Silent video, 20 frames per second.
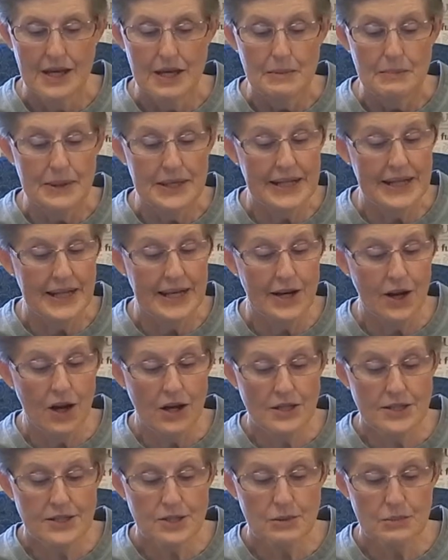But it had
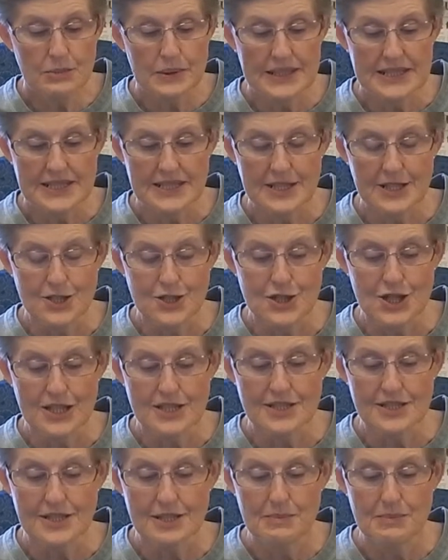also been
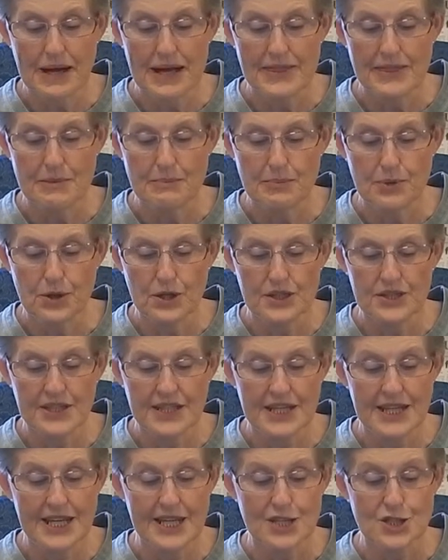suggested by the book
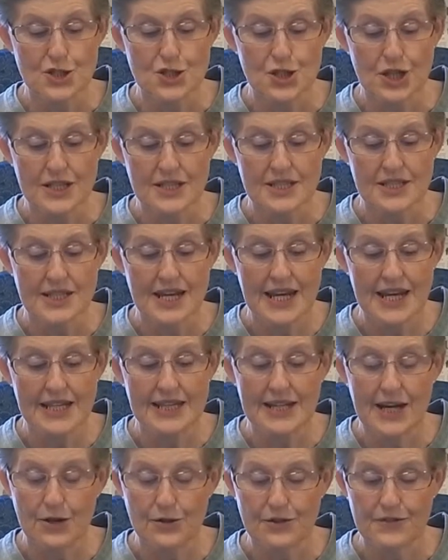that he had just
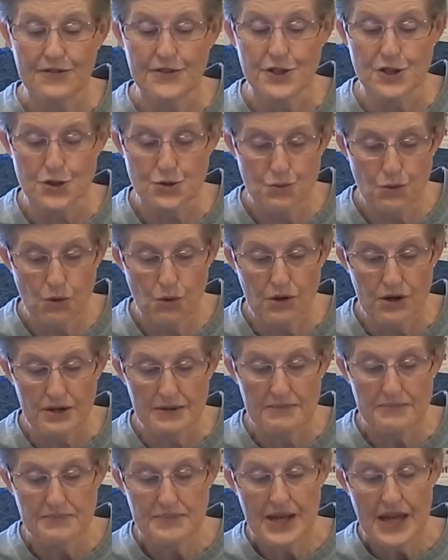taken out of the drawer.
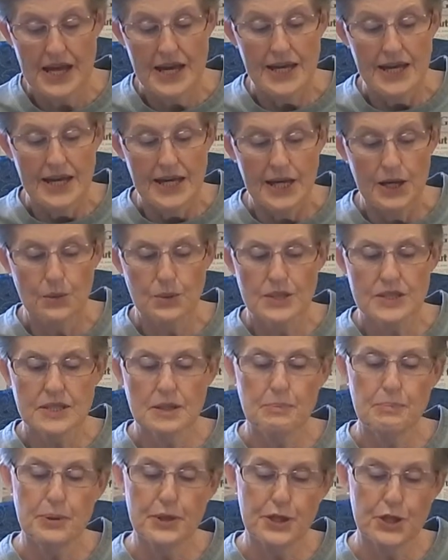It was a
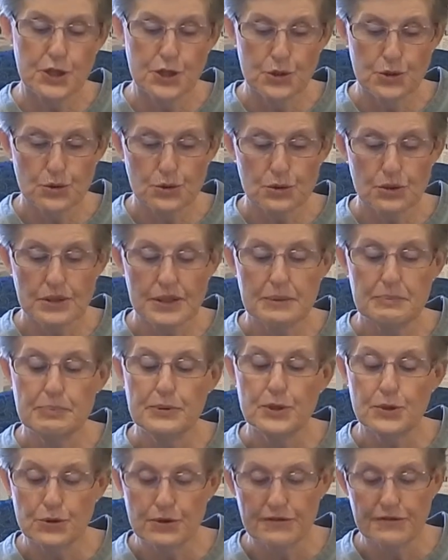peculiarly
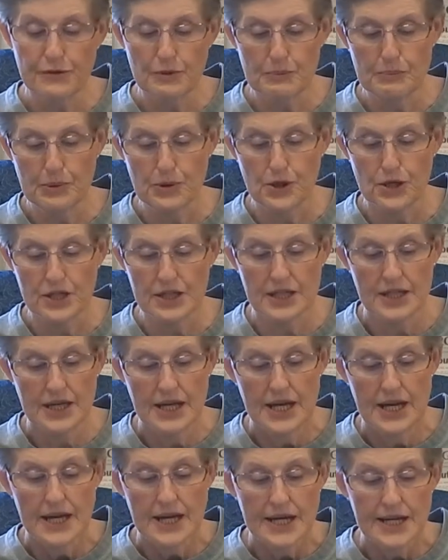beautiful book.
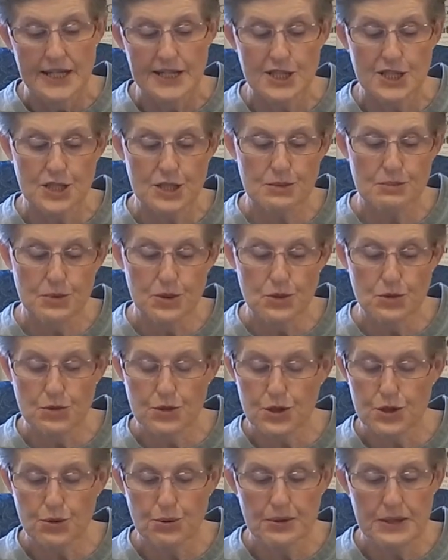Its
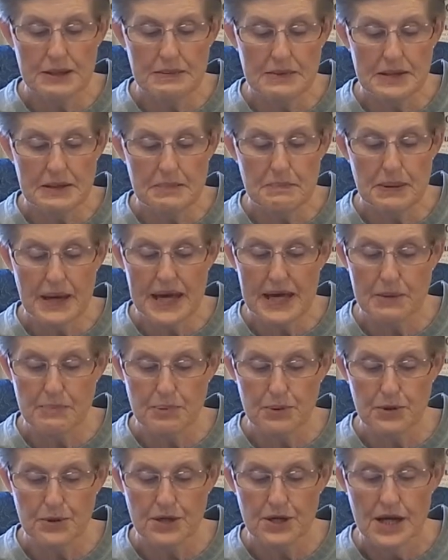smooth, creamy
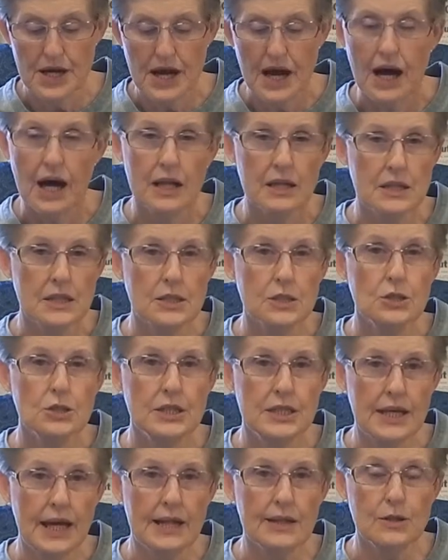paper, a little
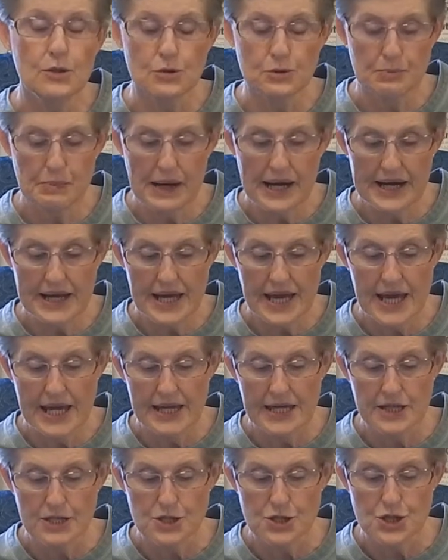yellowed by
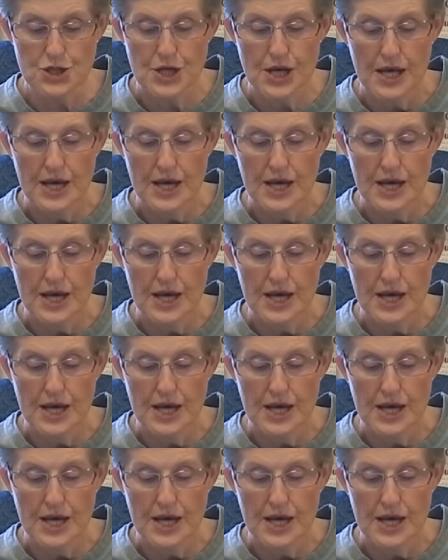age,